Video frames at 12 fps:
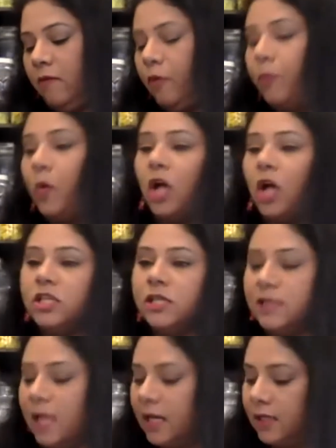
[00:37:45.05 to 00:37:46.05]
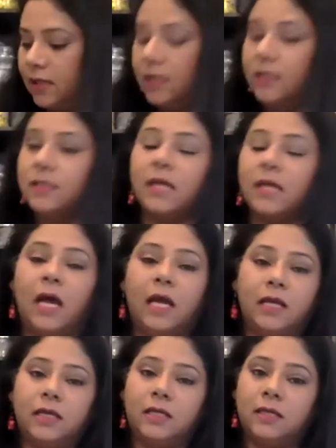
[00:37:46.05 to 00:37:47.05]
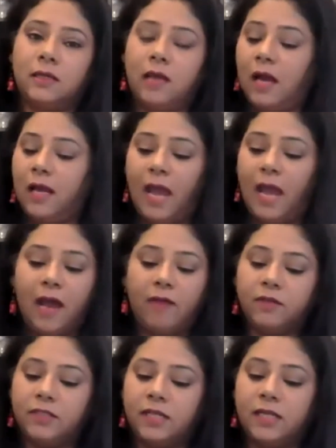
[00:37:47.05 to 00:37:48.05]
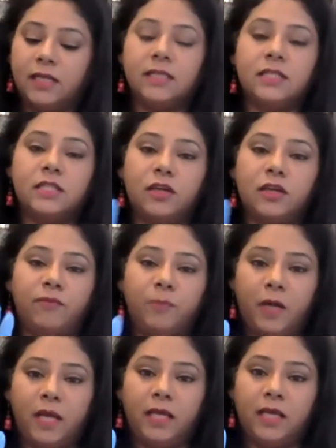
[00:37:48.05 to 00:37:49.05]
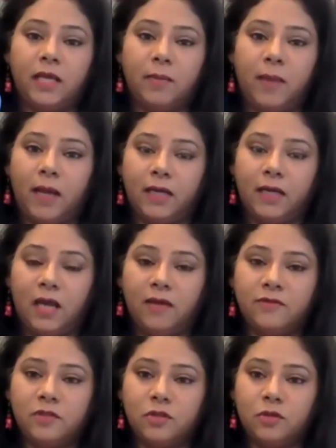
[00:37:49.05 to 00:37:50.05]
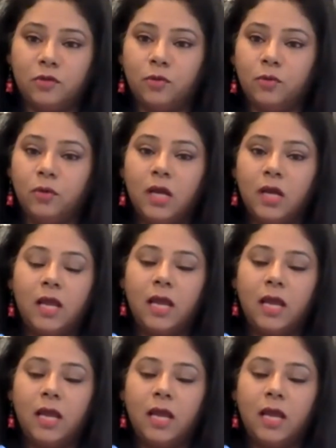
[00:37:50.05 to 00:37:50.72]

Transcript: for projects like this. I have a tendency of breaking my gloves through,